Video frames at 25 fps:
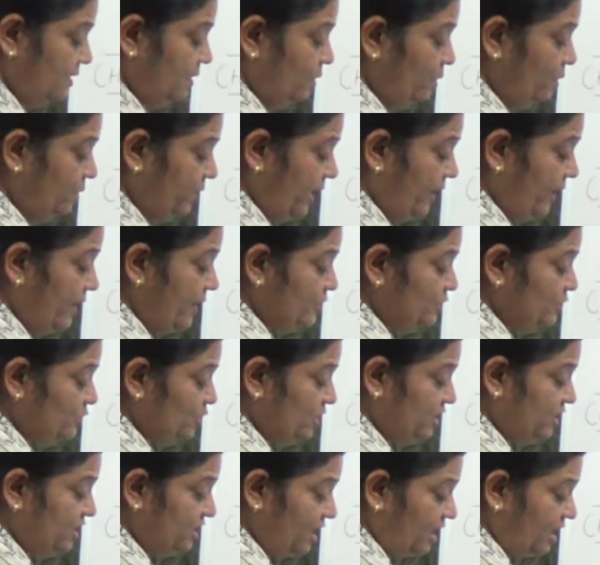Okay, so
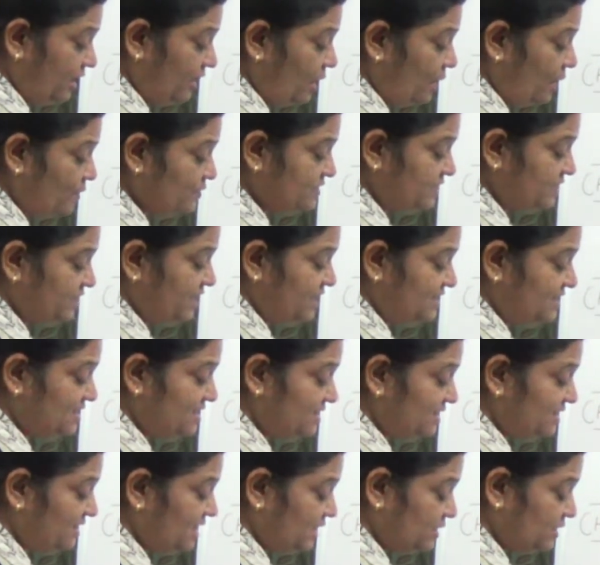here now
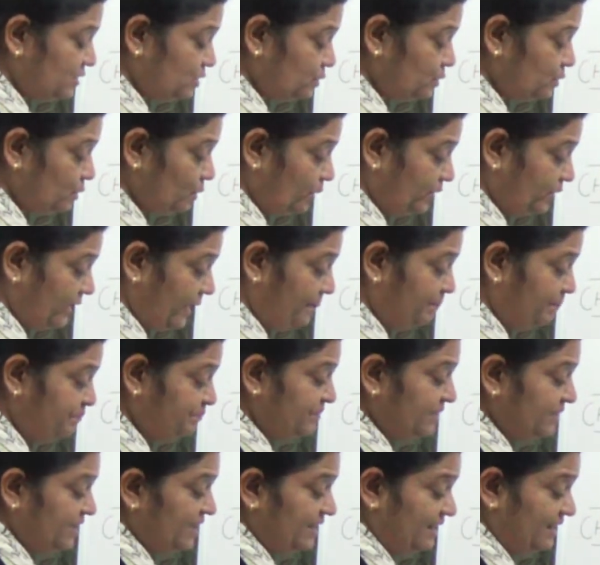CHCl2, okay,
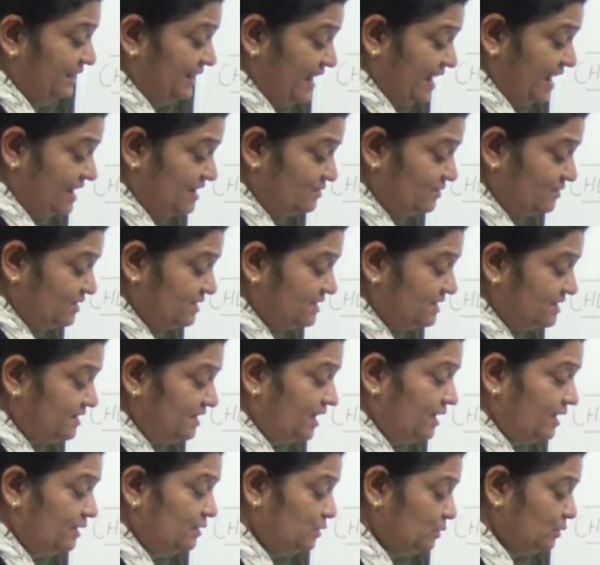reacts with
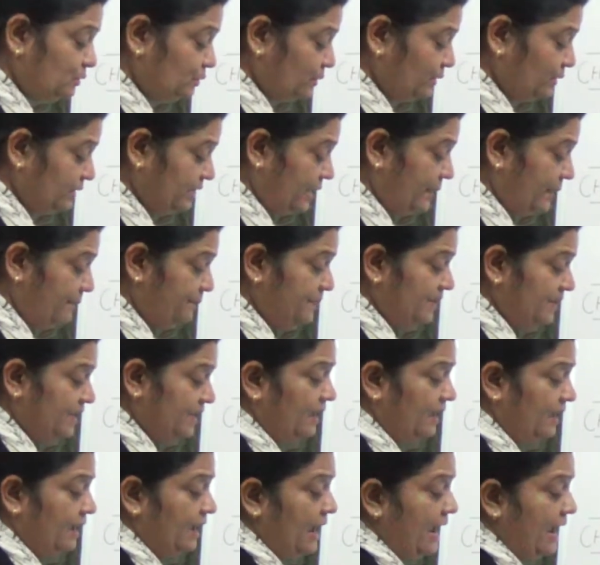Cl2, okay,
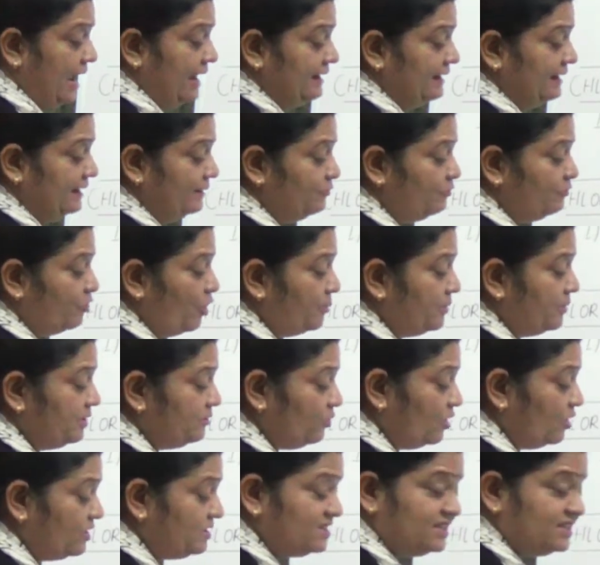and forming
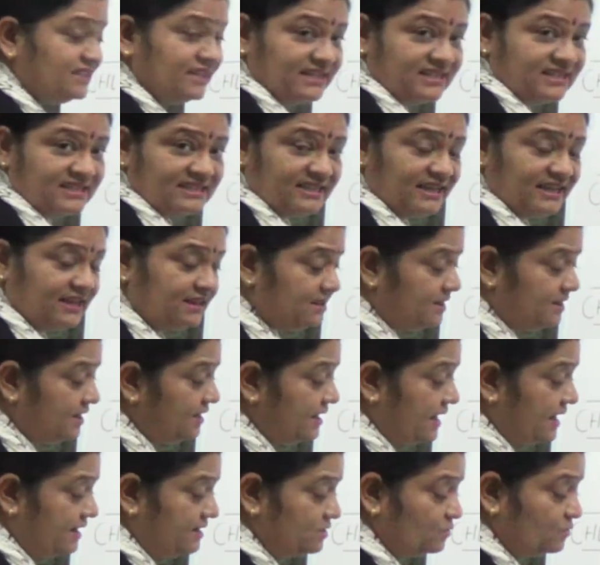what? CHCl3,
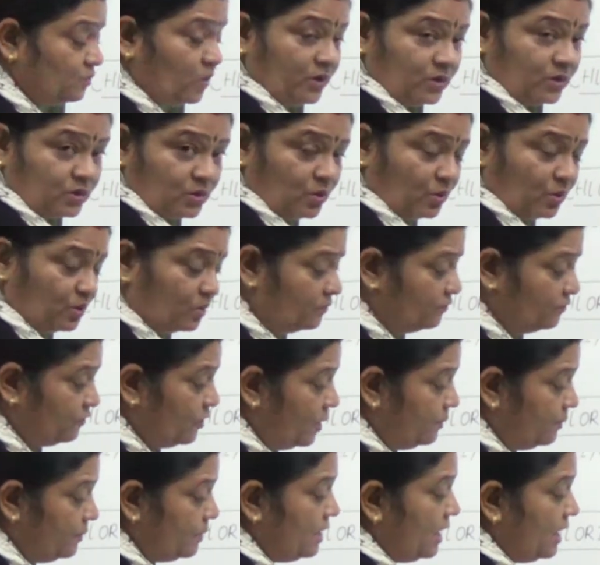that is what?
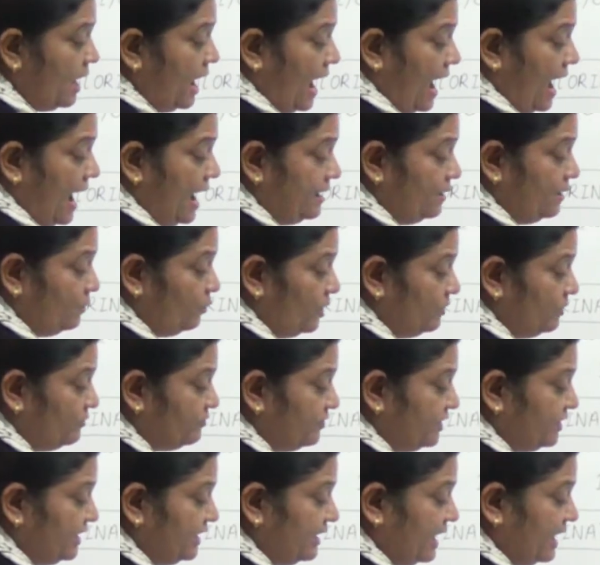Chloroform, and one
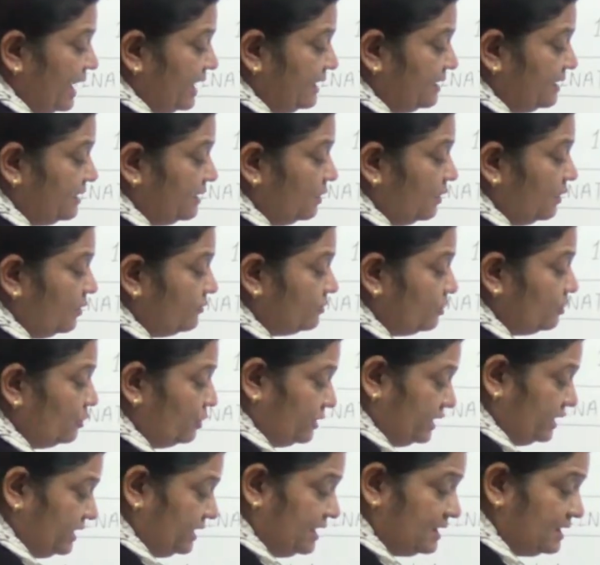free radical of
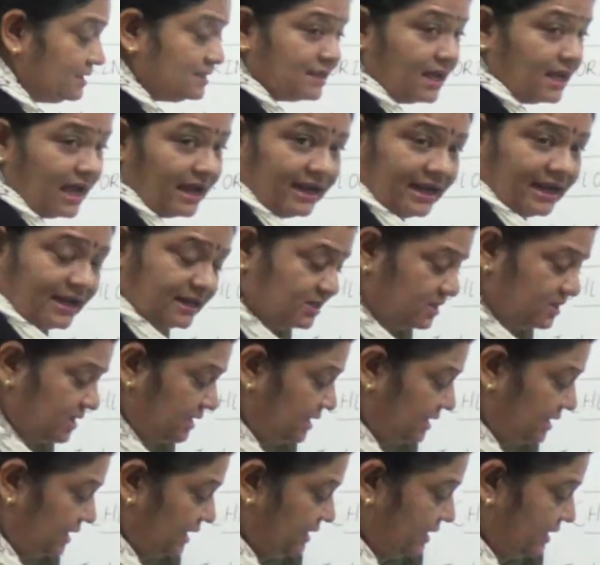chlorine is again
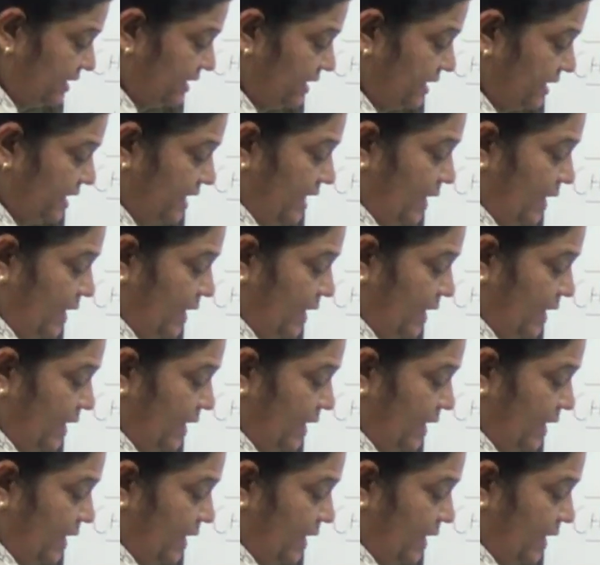generated.